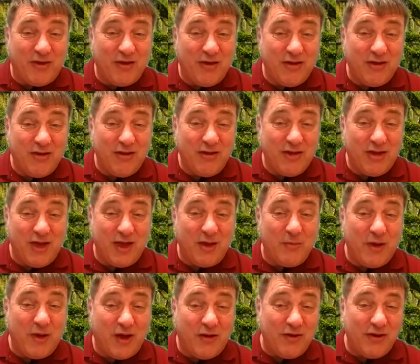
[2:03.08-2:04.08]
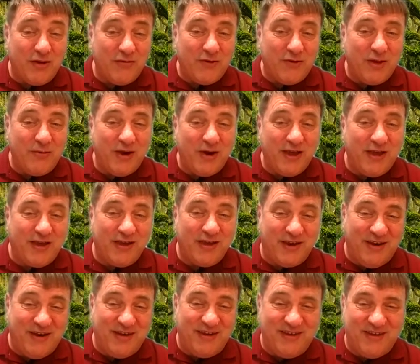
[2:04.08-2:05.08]
I camp out every
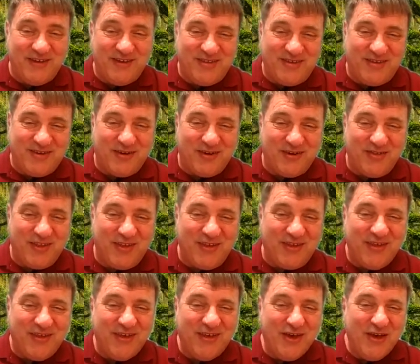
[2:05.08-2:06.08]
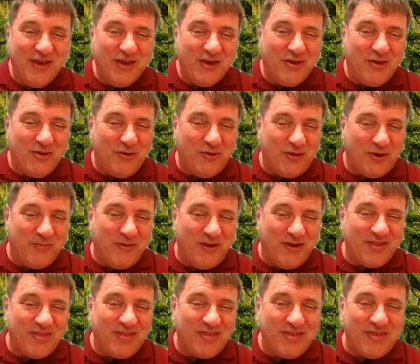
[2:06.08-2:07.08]
weekend during the cooler
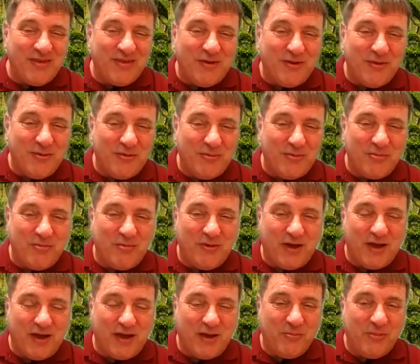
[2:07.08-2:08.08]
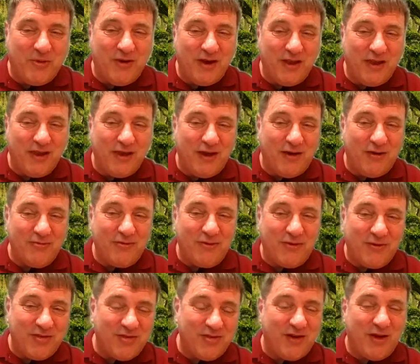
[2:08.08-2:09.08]
months. So I had plenty of
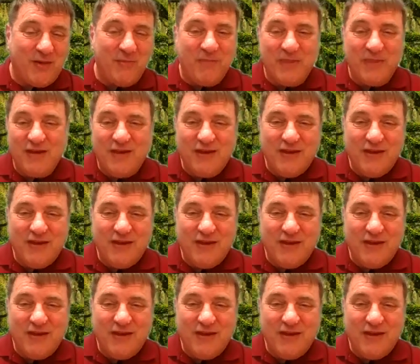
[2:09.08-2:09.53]
outdoors time.